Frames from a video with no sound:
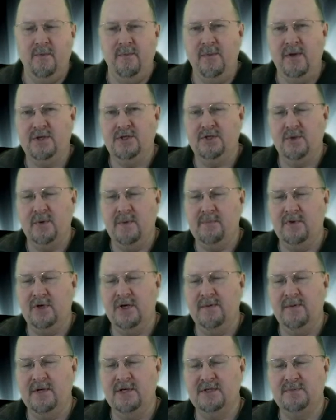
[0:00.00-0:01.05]
make sure we
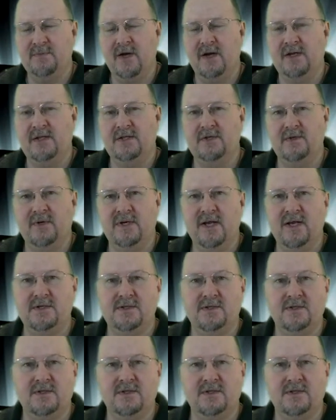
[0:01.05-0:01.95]
put them in a spot in the greenhouse